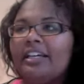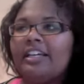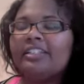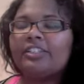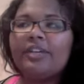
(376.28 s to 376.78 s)

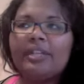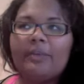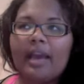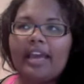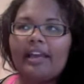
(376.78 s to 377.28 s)
So
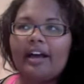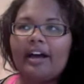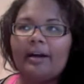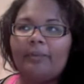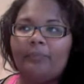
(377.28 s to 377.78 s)
anyway,
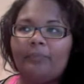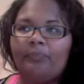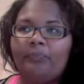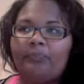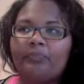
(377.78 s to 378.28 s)

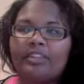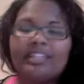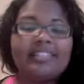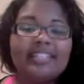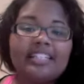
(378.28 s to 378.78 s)

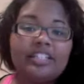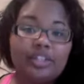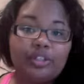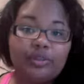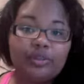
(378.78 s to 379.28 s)
this isn't
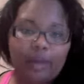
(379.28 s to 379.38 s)
new.